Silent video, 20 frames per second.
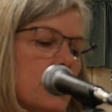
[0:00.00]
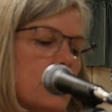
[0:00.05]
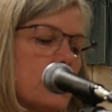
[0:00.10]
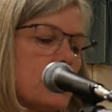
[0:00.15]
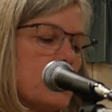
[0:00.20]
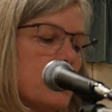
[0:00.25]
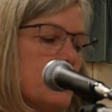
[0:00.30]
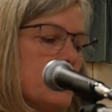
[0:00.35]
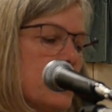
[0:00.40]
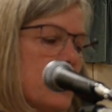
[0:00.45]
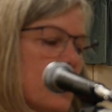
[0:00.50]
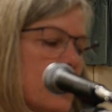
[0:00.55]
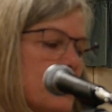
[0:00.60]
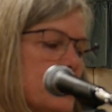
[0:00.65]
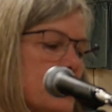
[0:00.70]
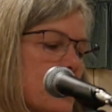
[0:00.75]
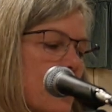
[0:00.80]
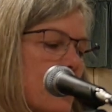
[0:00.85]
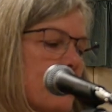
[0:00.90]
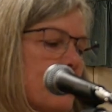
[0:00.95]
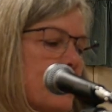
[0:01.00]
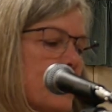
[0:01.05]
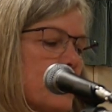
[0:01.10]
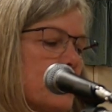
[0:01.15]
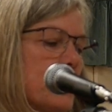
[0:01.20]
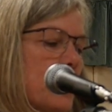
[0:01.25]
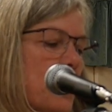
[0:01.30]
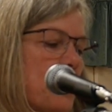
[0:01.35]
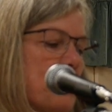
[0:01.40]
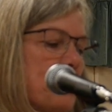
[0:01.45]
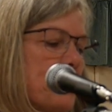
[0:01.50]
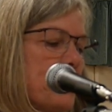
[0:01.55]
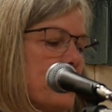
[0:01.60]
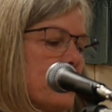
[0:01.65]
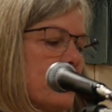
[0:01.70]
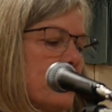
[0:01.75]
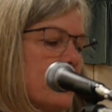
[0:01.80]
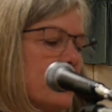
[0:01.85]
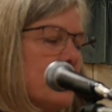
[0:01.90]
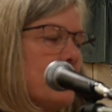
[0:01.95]
Sometimes I found
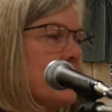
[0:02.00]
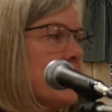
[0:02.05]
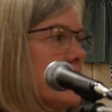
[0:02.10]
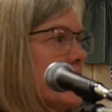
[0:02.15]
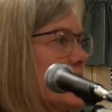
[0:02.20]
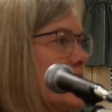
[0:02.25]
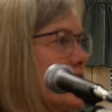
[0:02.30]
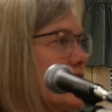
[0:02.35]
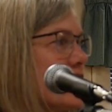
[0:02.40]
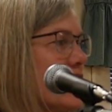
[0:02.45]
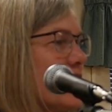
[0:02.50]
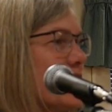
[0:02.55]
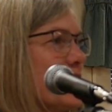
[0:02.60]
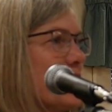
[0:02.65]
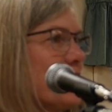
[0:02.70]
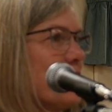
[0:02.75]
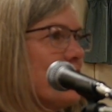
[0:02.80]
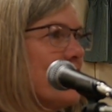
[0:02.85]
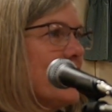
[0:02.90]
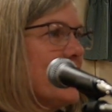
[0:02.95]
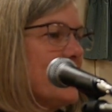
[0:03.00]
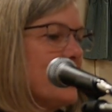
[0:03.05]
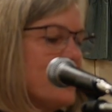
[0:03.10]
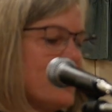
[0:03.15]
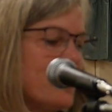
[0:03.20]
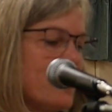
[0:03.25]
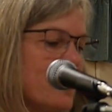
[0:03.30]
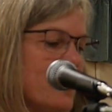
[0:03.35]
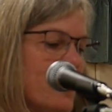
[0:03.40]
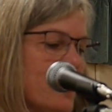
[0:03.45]
comfort in Mary's gentle face.